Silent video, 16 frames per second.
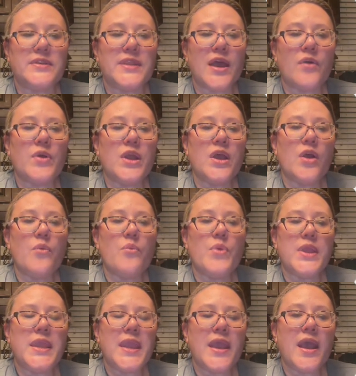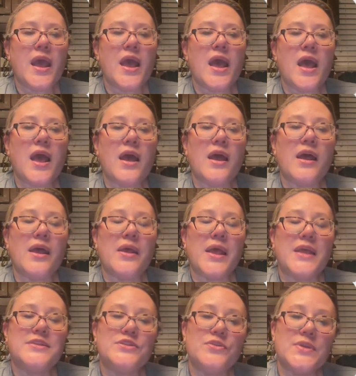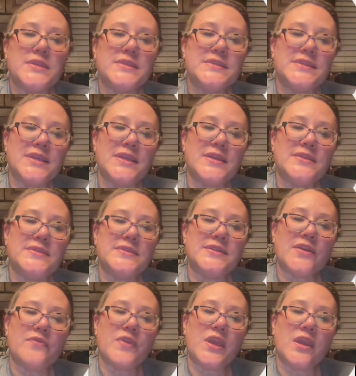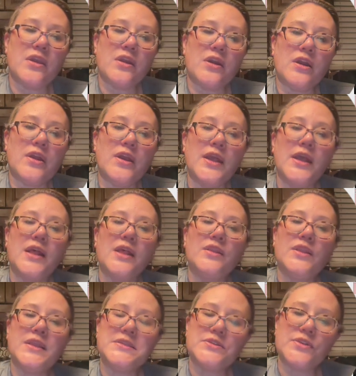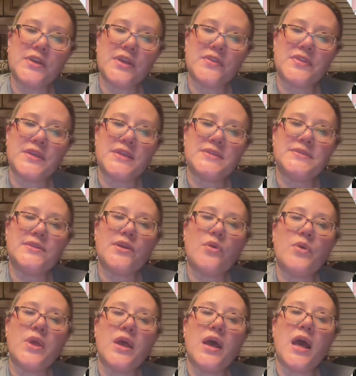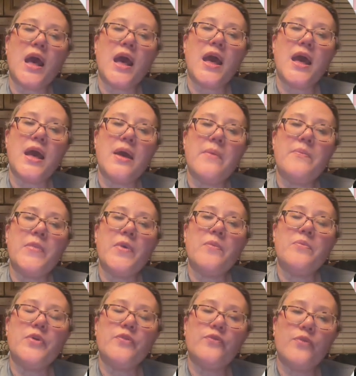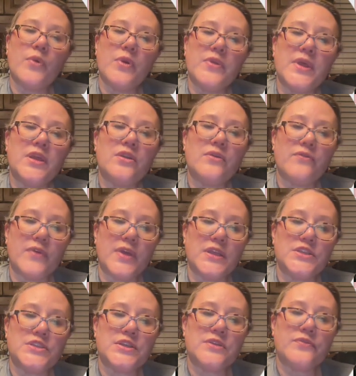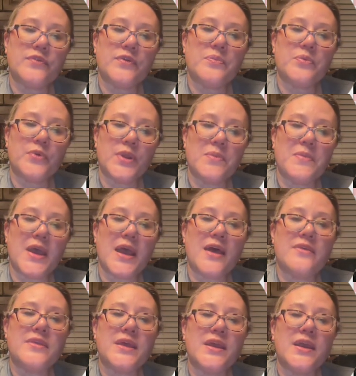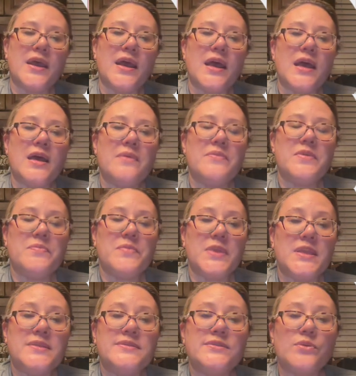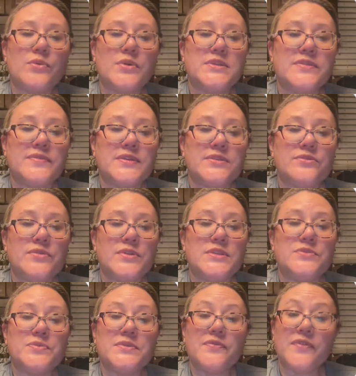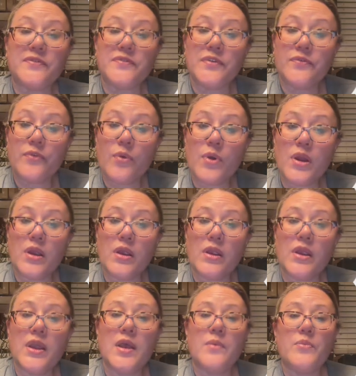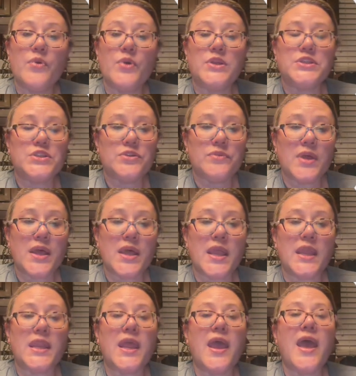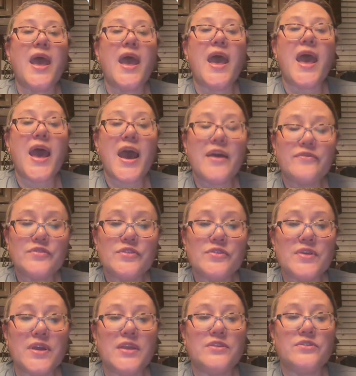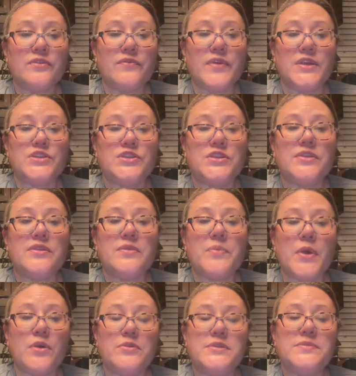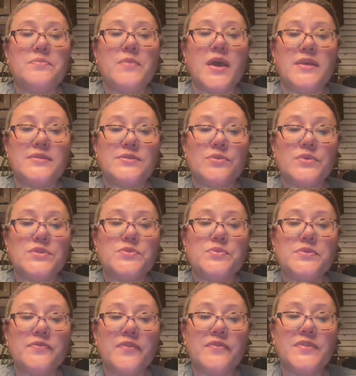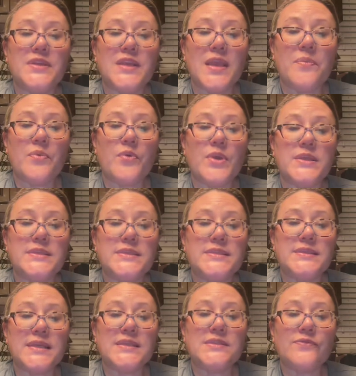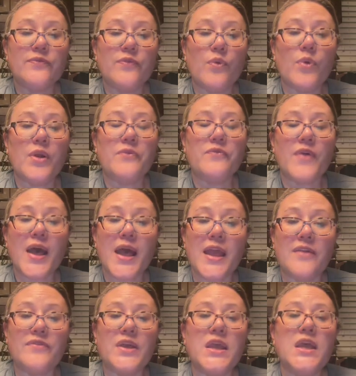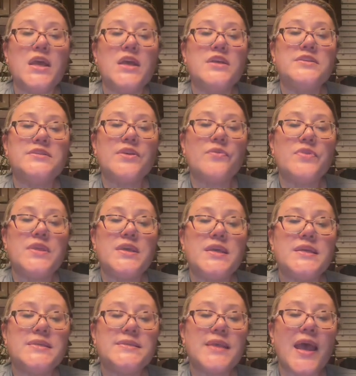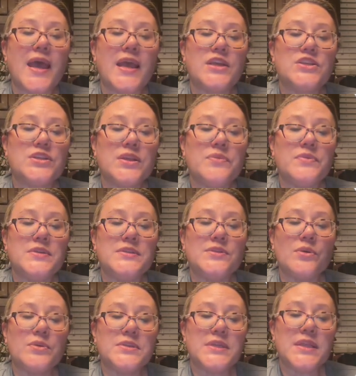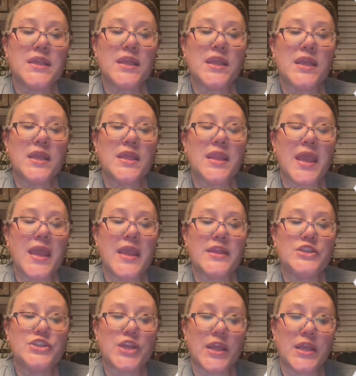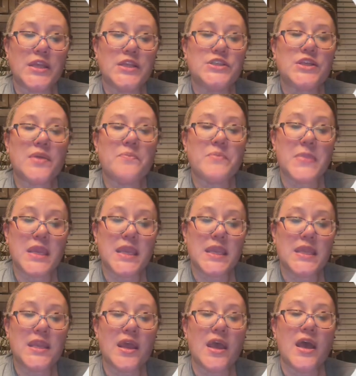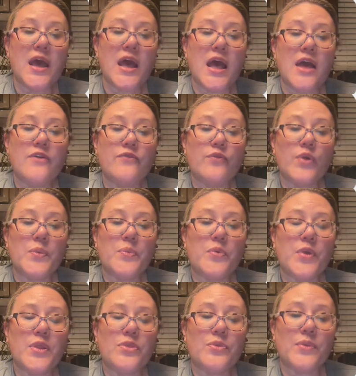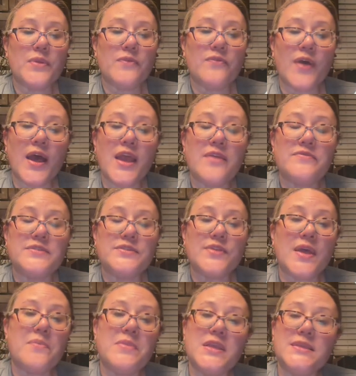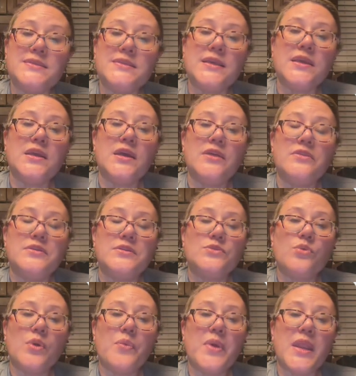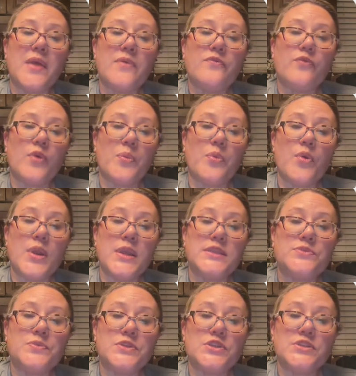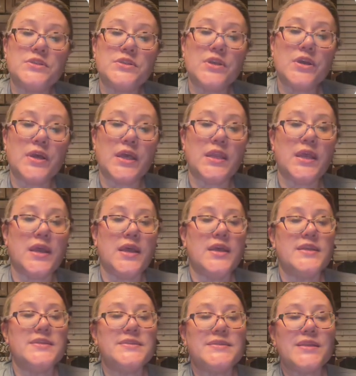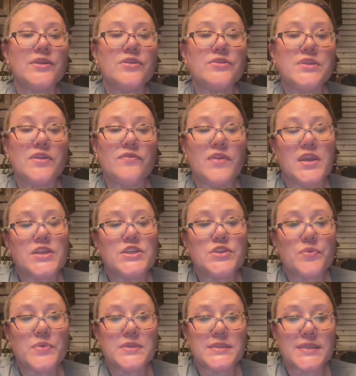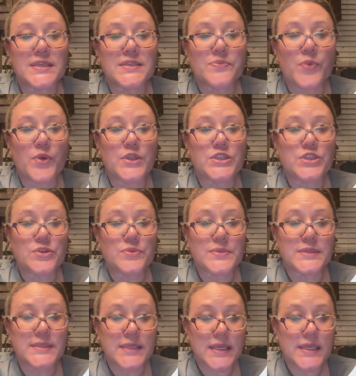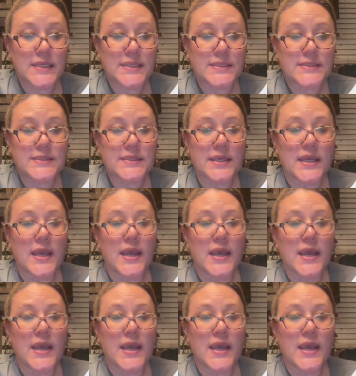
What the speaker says: Now, as you can see and stuff here, let's look at this. So before the intervention for pre-math, the mean scores of the students was 54.29. After the intervention, the post-math scores was 58.645. So this actually resulted in a change, a mean of 4.35. So that means the score went up 4 points, which is good. Standard deviation was 6.26.